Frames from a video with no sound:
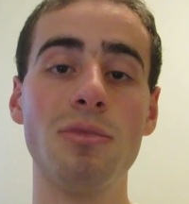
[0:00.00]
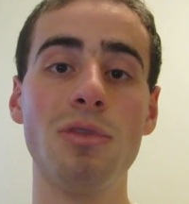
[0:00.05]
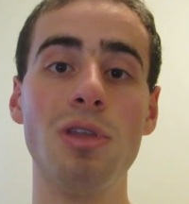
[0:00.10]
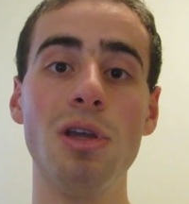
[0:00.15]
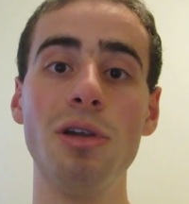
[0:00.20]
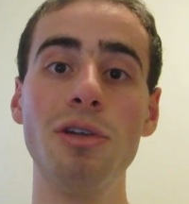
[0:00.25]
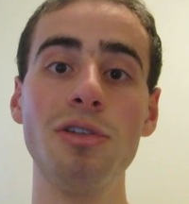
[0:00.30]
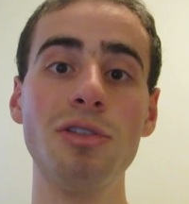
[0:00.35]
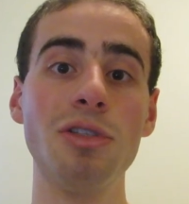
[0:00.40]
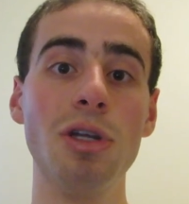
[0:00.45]

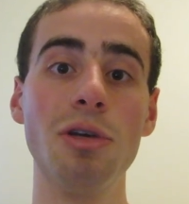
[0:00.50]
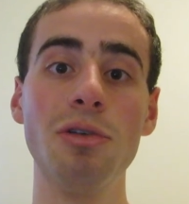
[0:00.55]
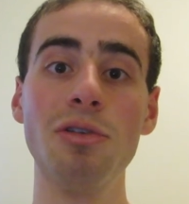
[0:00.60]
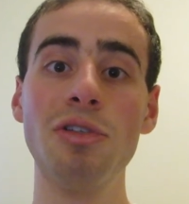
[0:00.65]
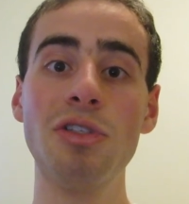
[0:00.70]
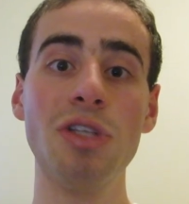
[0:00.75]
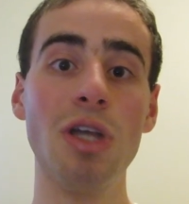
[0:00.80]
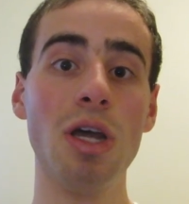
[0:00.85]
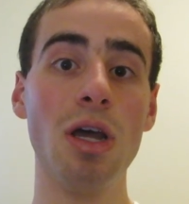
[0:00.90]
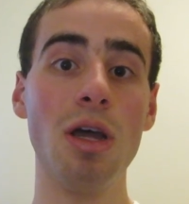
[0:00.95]
there's no
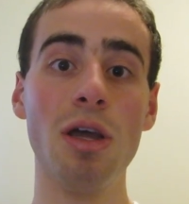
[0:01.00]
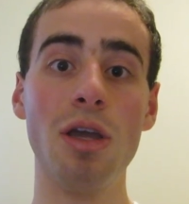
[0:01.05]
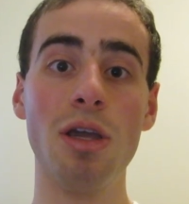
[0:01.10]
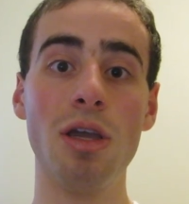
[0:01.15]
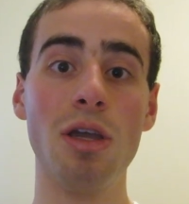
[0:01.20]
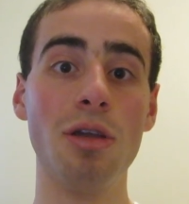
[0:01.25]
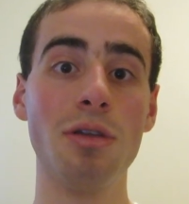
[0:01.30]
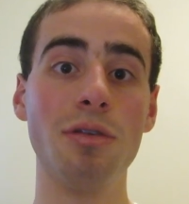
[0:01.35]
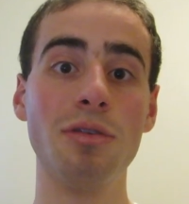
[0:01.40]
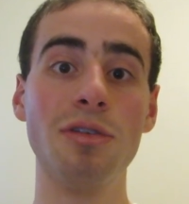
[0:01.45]

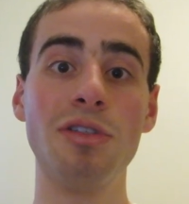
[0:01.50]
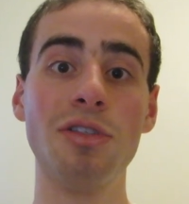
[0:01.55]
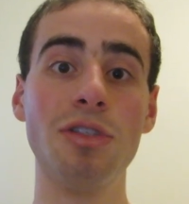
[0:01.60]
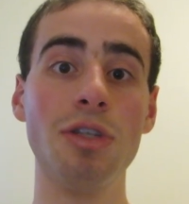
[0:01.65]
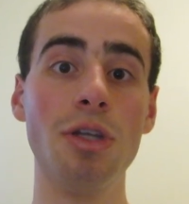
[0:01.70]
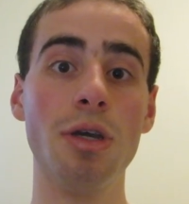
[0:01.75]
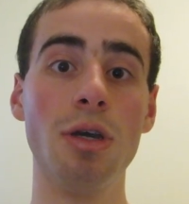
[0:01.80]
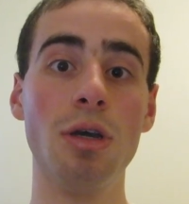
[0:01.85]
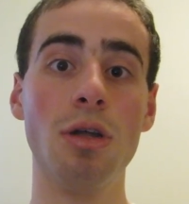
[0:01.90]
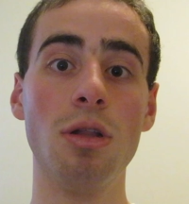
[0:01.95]
sign
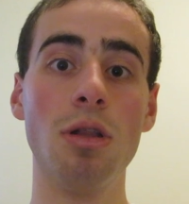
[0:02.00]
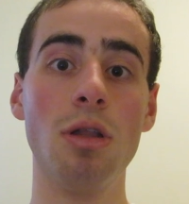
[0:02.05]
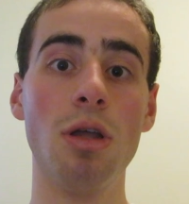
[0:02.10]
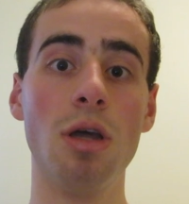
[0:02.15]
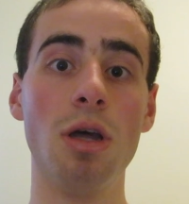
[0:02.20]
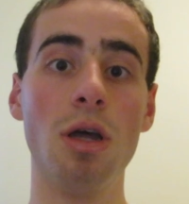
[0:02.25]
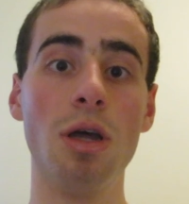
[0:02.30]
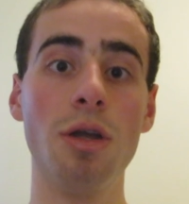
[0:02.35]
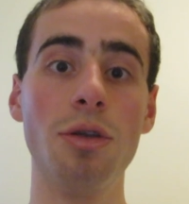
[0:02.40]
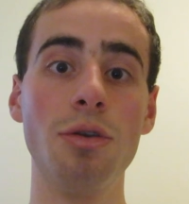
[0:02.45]
still
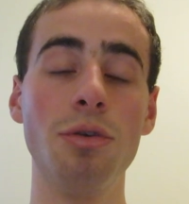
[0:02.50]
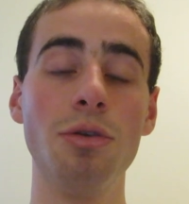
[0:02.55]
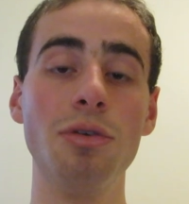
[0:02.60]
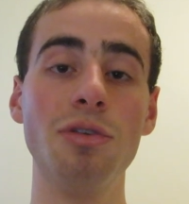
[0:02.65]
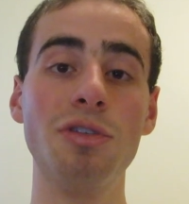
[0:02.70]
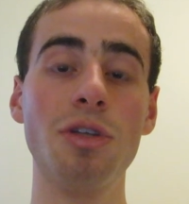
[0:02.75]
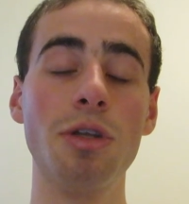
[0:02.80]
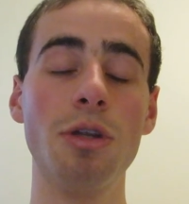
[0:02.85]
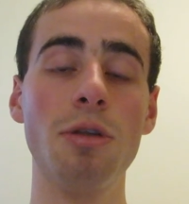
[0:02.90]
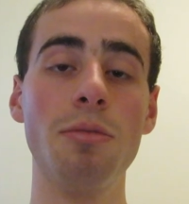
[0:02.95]
on
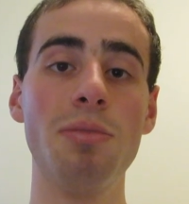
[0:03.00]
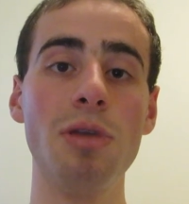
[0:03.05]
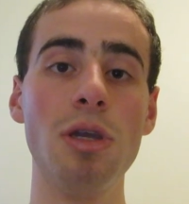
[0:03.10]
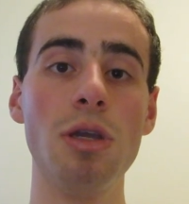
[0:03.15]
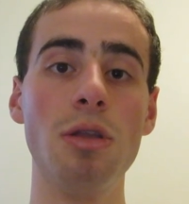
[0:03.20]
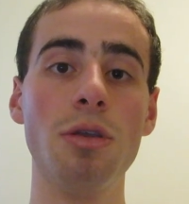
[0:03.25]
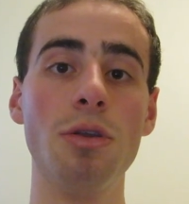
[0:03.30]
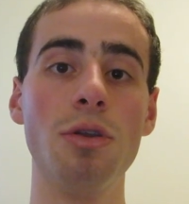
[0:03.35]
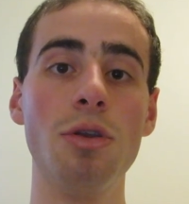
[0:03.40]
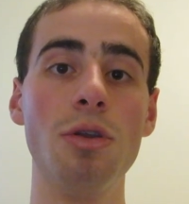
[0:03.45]
who's going to
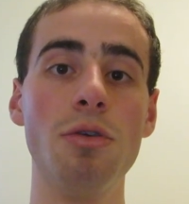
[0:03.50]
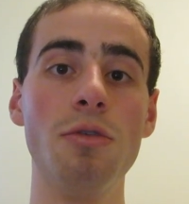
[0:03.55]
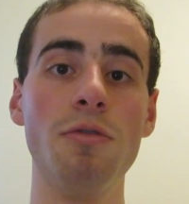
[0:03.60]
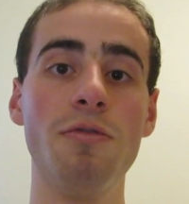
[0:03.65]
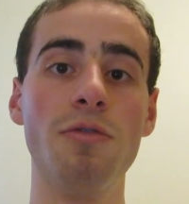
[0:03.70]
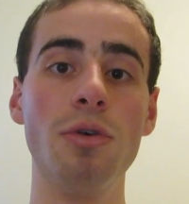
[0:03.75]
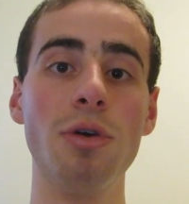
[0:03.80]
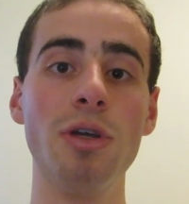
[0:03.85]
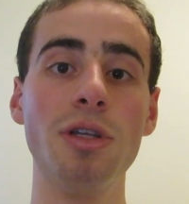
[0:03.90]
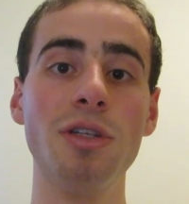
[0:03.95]
be the new
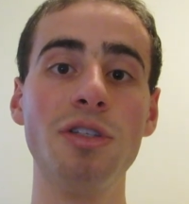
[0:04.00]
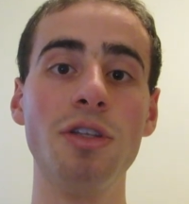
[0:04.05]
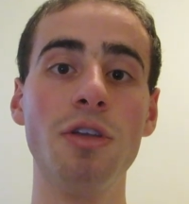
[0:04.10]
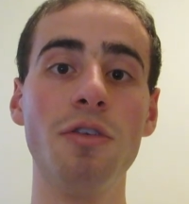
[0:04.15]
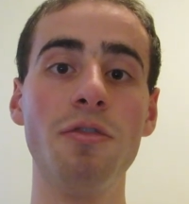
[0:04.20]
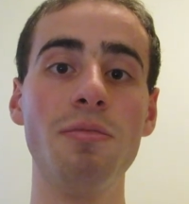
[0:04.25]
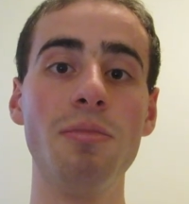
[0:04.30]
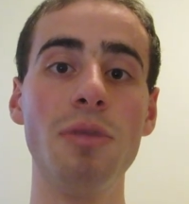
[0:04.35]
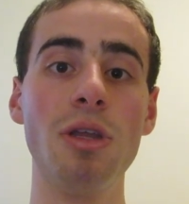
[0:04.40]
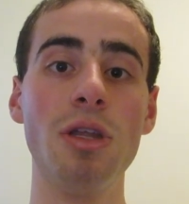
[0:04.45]
voice
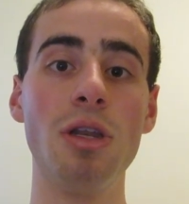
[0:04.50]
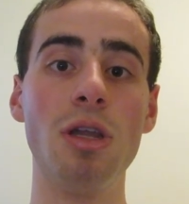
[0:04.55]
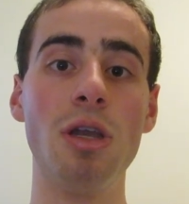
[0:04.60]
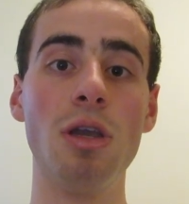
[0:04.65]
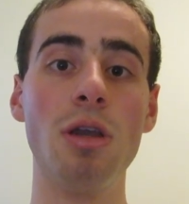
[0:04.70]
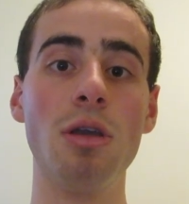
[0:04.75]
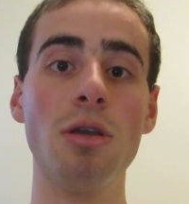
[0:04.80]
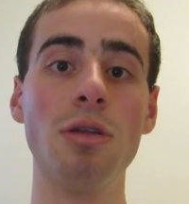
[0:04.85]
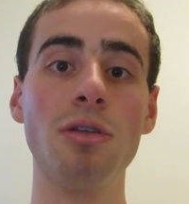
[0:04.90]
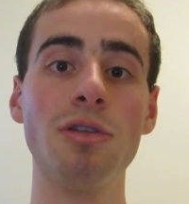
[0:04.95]
of
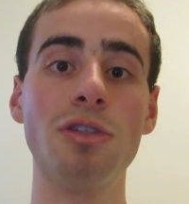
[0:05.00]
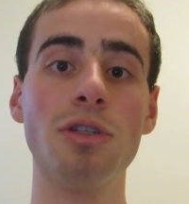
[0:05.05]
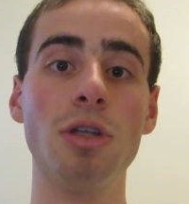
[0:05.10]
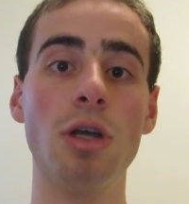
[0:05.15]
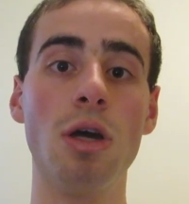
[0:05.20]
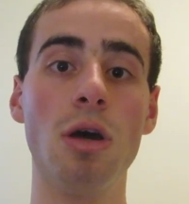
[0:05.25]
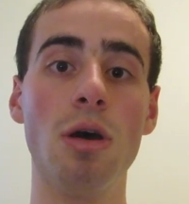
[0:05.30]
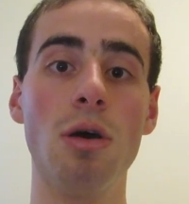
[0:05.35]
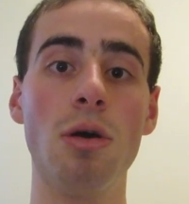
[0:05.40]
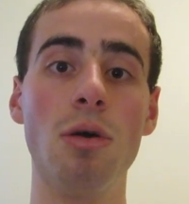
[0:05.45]
Minnie,
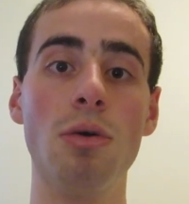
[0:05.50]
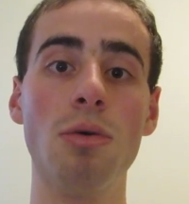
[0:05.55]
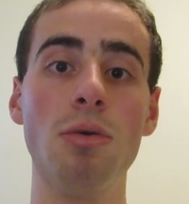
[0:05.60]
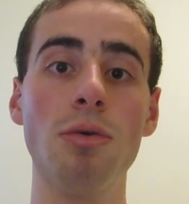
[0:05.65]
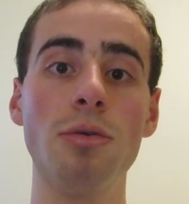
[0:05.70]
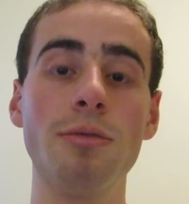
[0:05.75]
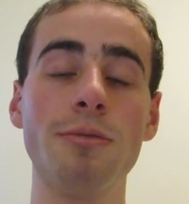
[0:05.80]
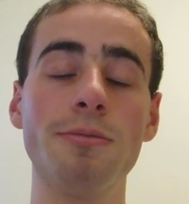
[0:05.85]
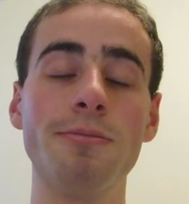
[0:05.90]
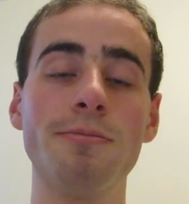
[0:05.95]

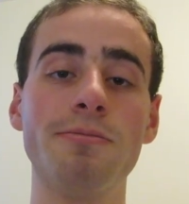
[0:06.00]
so...